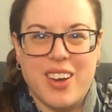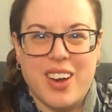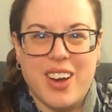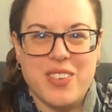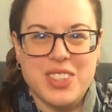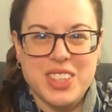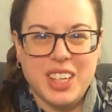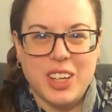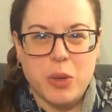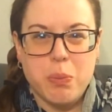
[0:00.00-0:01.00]
was
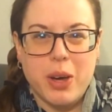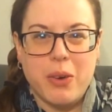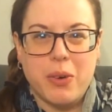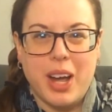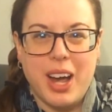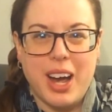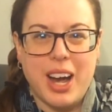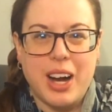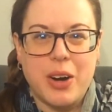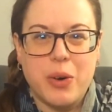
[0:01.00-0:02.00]
thinking about
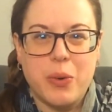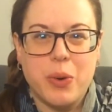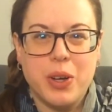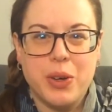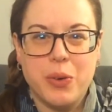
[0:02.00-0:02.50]
how